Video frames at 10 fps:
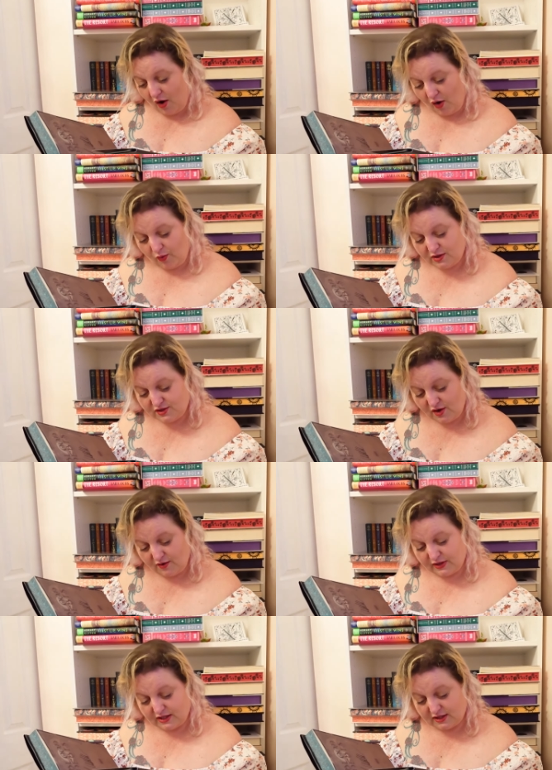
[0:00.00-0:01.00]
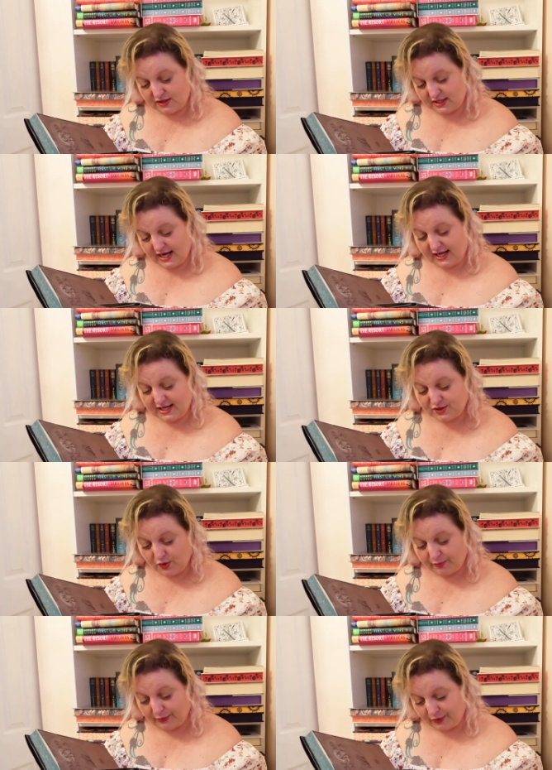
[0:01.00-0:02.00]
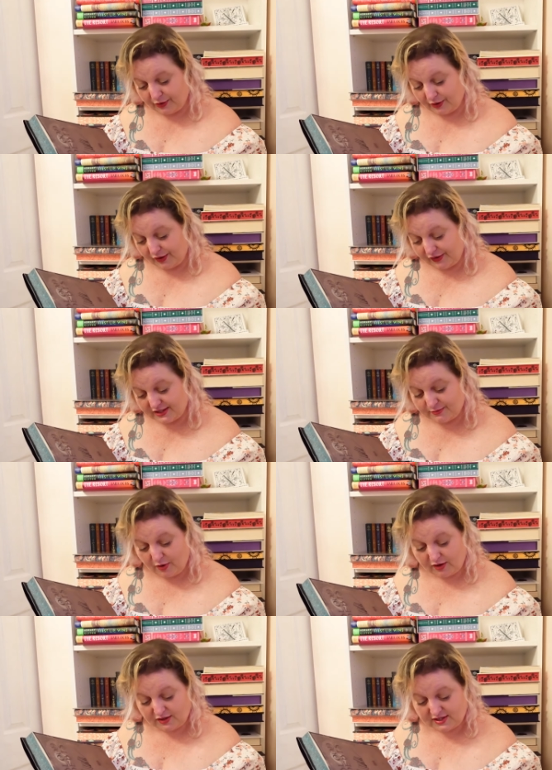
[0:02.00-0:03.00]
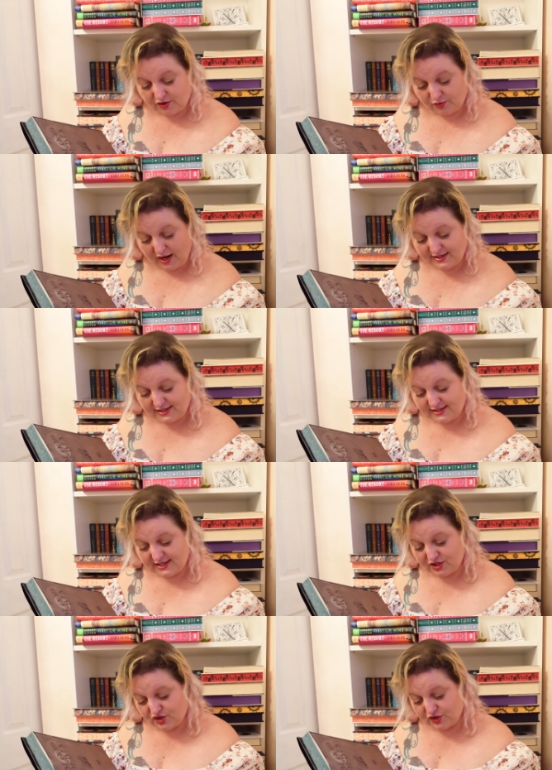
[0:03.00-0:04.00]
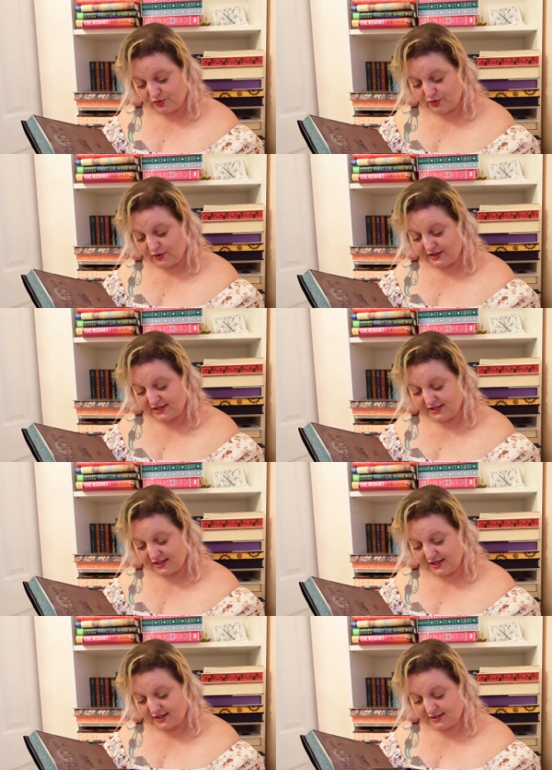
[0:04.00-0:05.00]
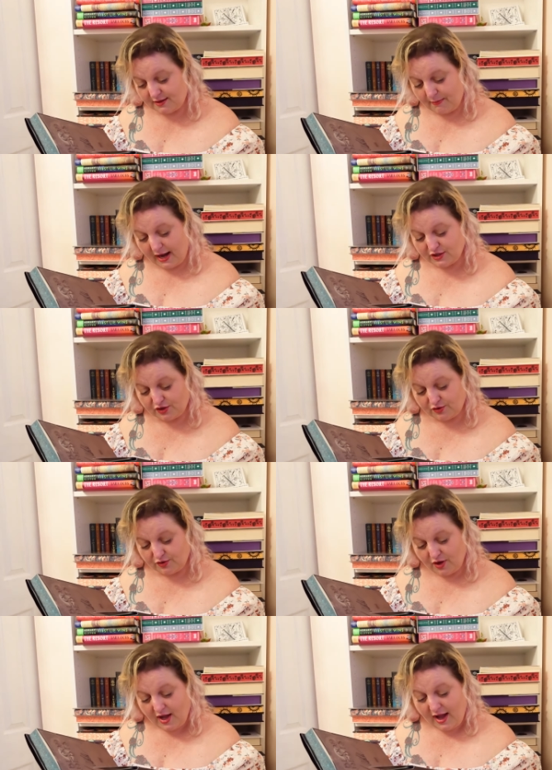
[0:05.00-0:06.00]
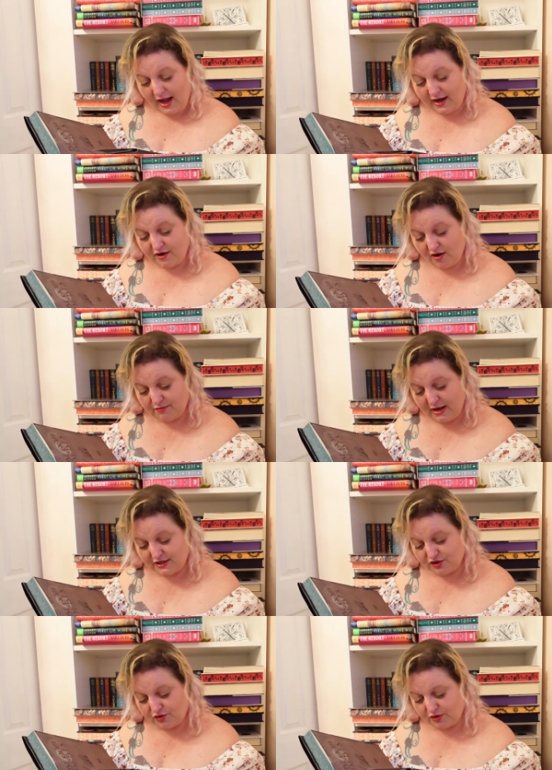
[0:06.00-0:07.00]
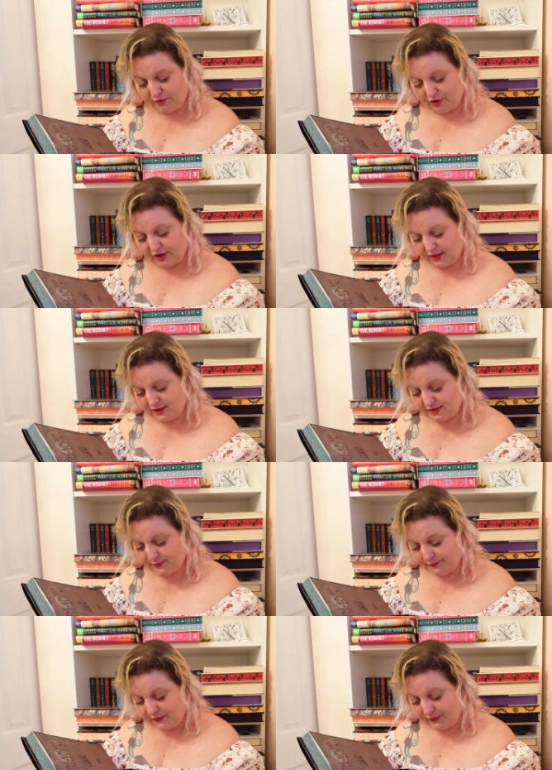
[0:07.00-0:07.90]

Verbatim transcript: all while solving the decades old murder that sparked the still rising tensions between the cities, magical and non magical communities.